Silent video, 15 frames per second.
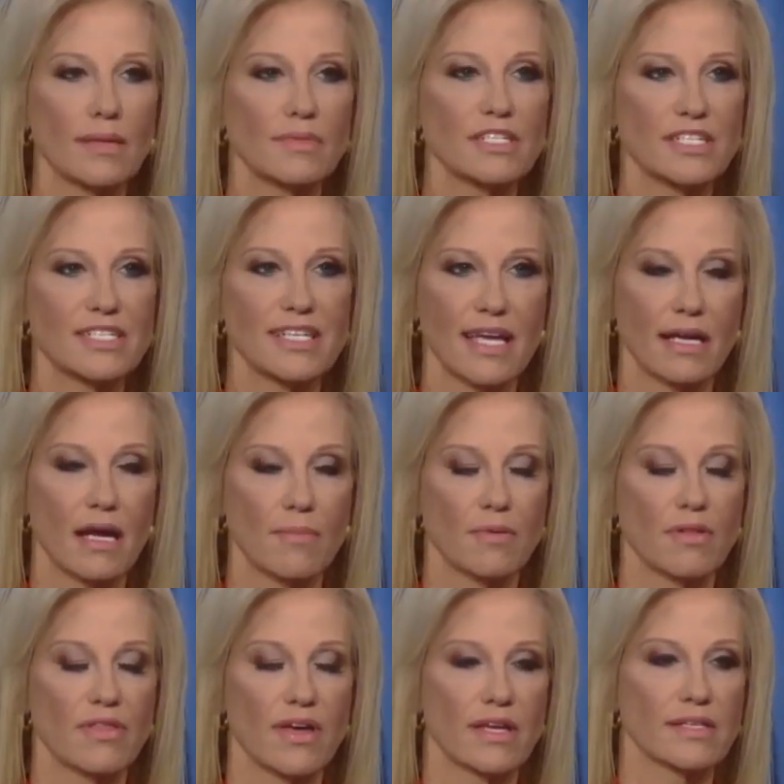let me just say a
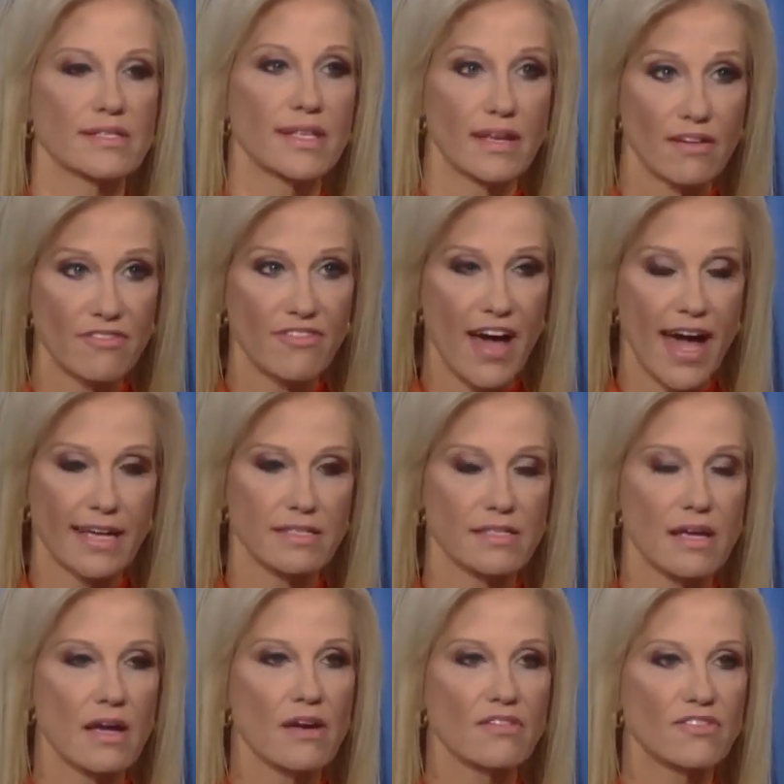couple things that are facts.